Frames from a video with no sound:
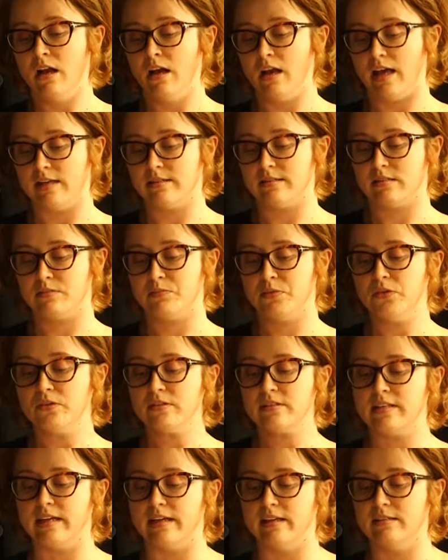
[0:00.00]
licensed
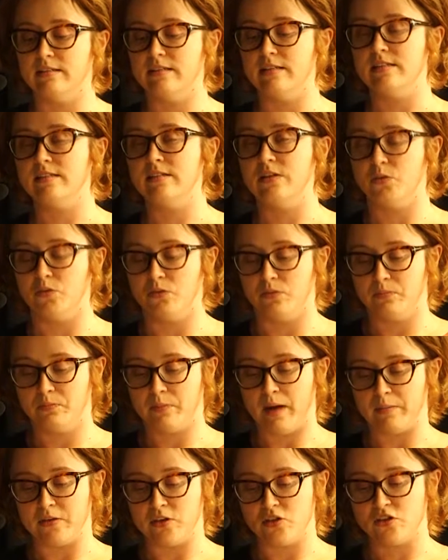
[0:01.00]
books, and this year we'll
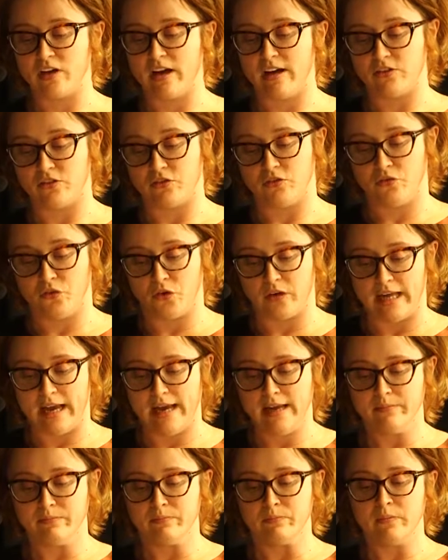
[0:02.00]
publish
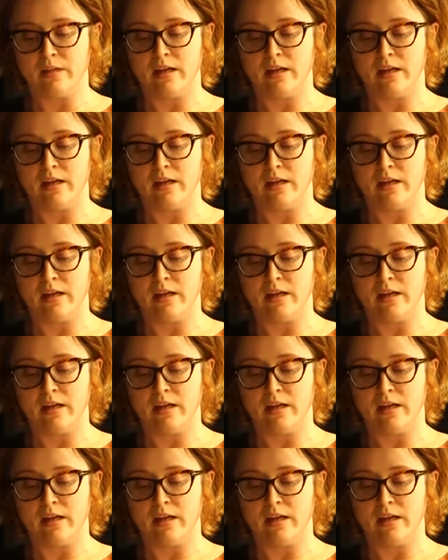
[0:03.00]
148.